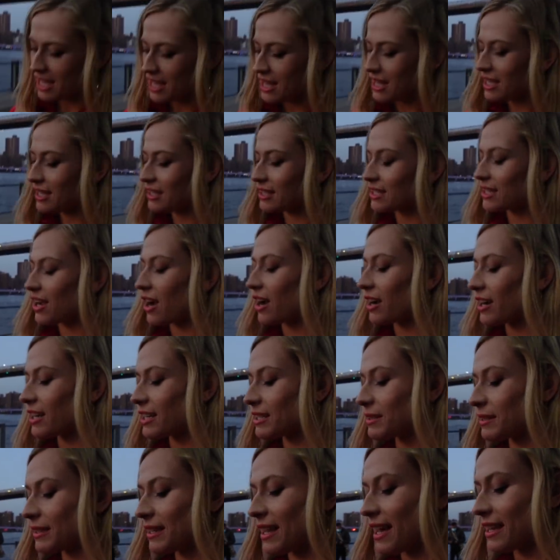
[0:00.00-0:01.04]
This card
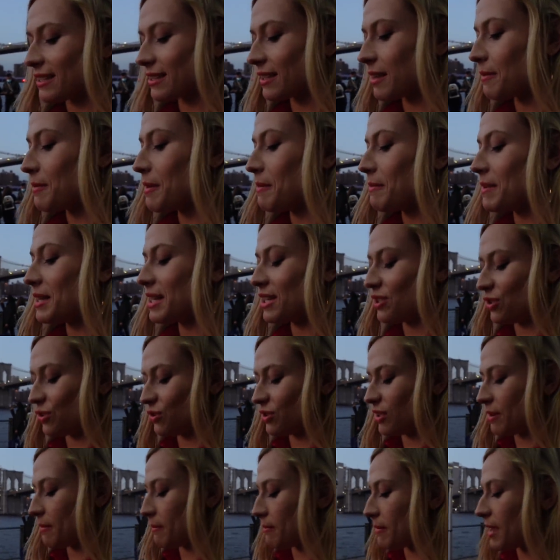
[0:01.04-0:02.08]
has less commitment issues
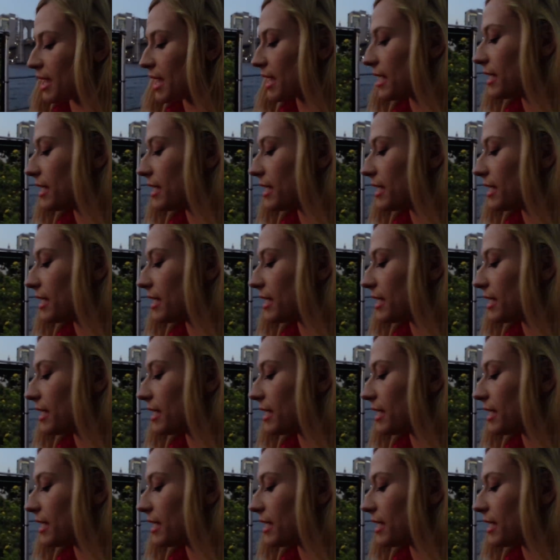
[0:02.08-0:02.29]
than me.